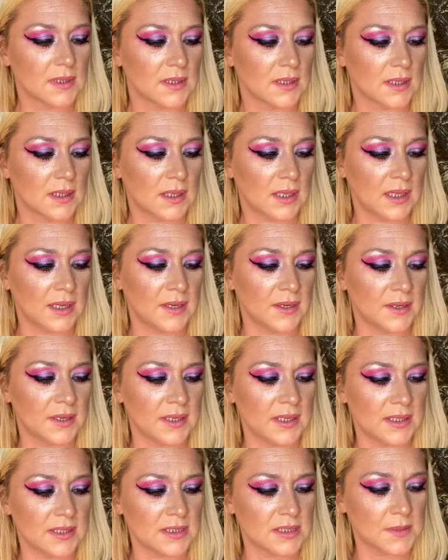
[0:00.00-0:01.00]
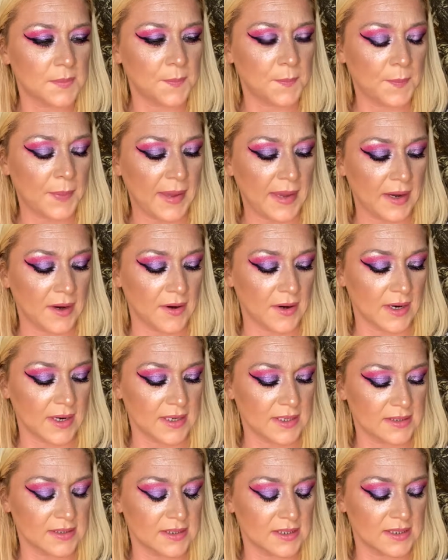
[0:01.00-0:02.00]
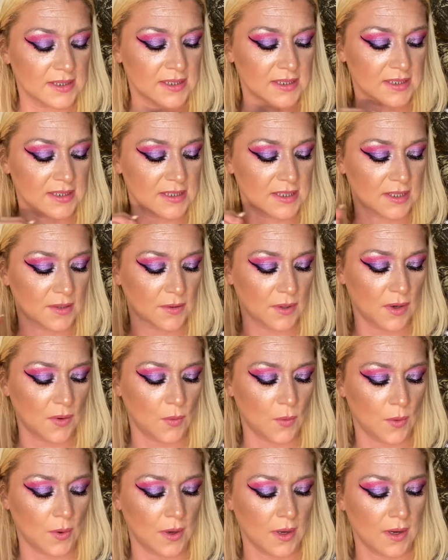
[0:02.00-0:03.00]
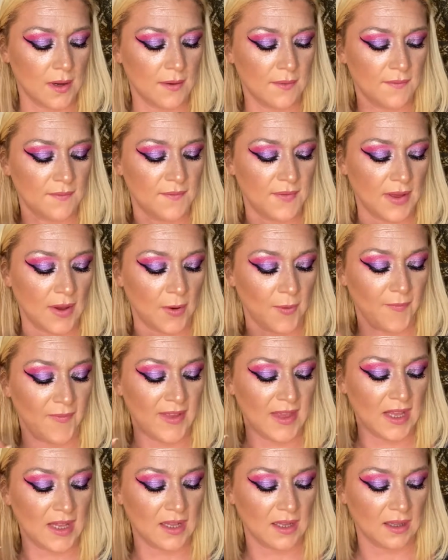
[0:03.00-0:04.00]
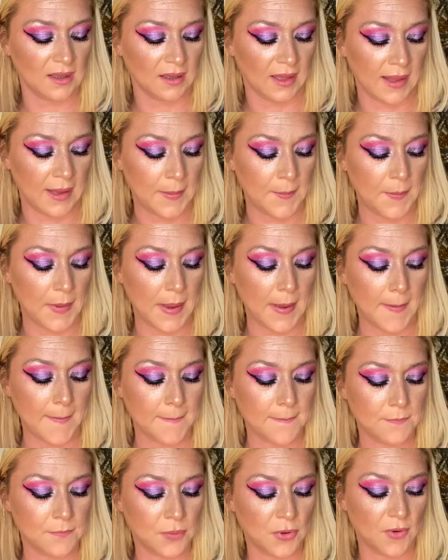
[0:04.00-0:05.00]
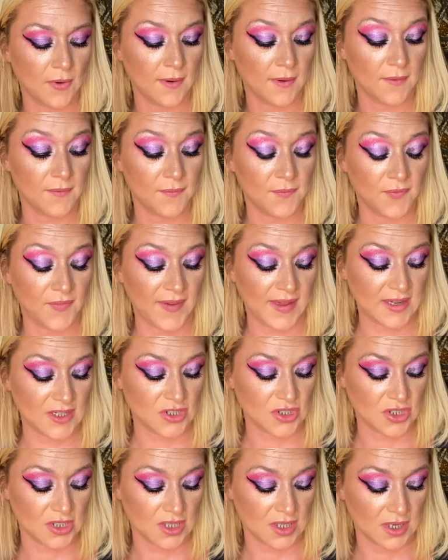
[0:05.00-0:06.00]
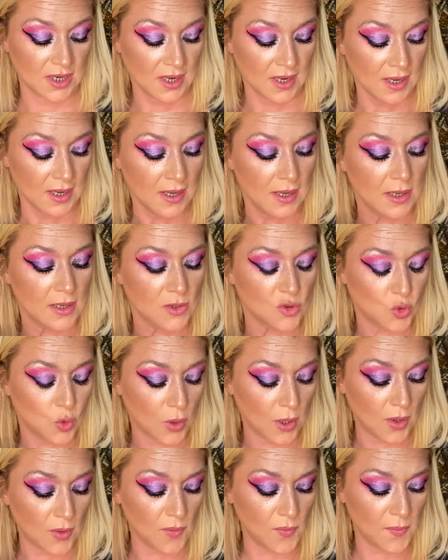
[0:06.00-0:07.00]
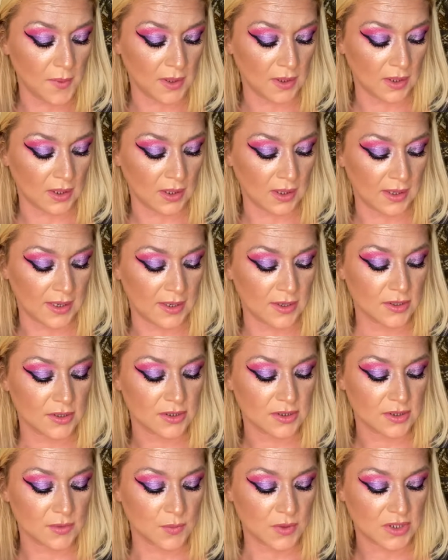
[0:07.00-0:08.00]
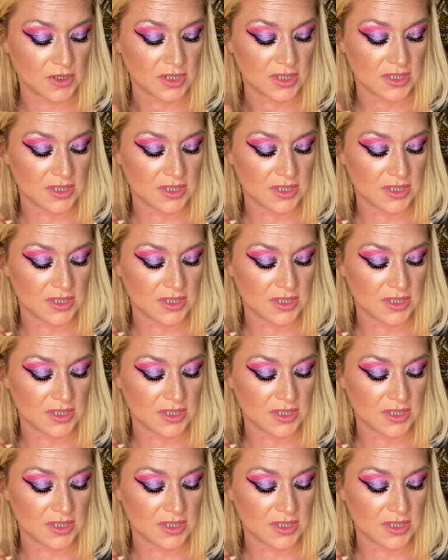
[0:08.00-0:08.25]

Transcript: Clarins Paris. This is 01 Velvet Lip Perfection. 12 milliliters, which is